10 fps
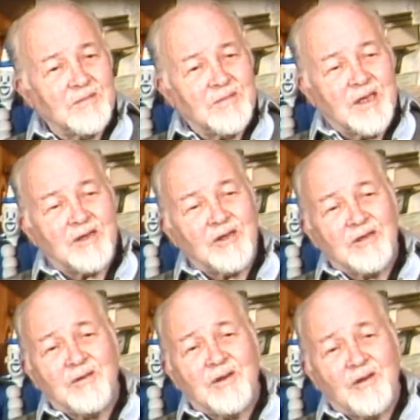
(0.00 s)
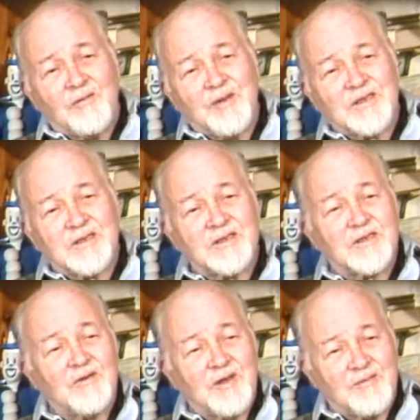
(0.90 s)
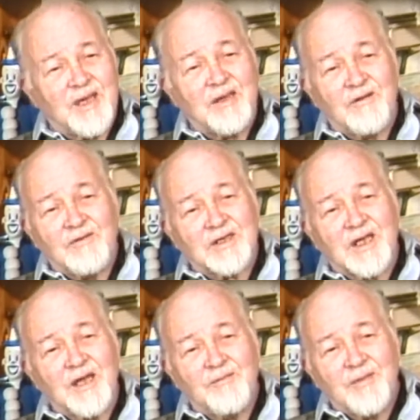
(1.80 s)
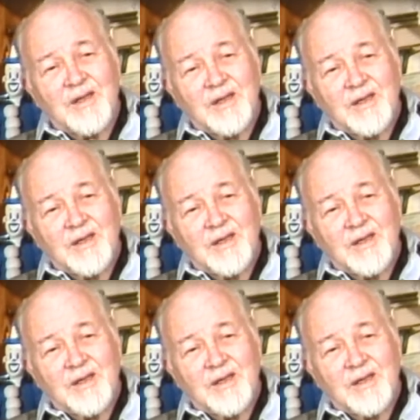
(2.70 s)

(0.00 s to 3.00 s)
man in the whole business who would pay overtime.